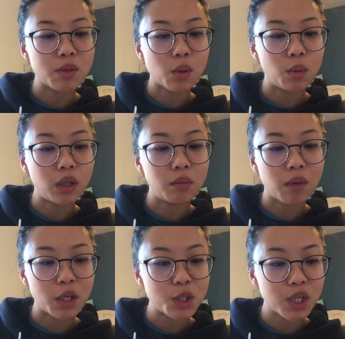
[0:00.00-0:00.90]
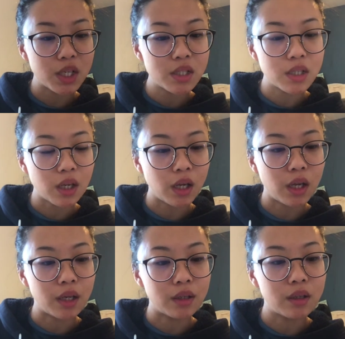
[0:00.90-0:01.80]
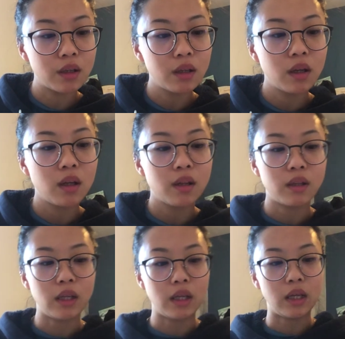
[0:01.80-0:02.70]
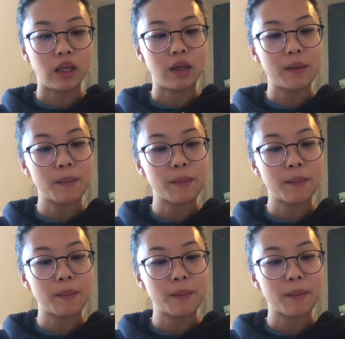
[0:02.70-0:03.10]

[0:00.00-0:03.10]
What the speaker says: was only mentioned in the